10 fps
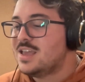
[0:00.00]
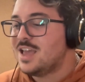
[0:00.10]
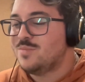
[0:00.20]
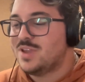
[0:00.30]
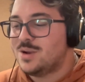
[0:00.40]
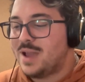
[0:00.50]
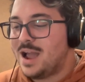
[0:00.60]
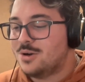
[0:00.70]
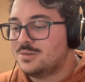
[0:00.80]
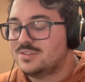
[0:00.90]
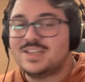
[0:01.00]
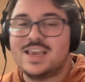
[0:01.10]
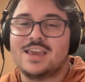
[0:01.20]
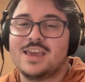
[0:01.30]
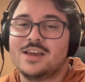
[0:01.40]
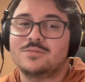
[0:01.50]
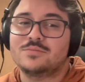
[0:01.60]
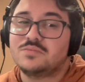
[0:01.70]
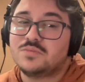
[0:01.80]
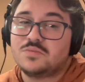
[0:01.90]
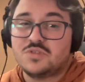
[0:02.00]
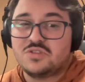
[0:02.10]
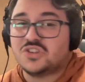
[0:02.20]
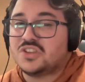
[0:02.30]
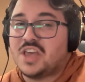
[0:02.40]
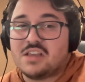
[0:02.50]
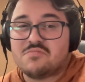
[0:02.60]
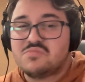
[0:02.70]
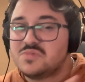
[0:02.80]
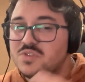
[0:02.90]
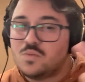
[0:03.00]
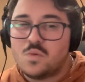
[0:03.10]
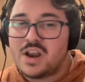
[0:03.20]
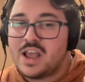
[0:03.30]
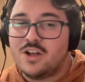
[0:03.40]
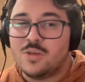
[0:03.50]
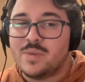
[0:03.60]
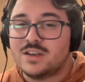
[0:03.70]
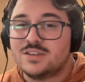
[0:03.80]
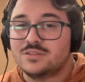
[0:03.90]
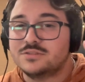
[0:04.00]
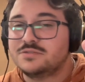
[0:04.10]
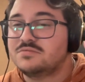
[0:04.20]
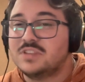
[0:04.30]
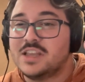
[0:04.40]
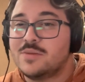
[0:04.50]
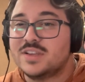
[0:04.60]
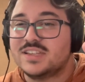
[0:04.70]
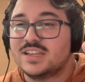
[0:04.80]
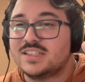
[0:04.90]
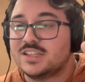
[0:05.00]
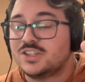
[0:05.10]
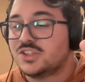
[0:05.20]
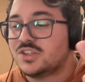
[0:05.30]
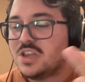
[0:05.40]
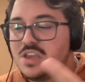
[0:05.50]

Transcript: have been about taking just like one element of linguistics and just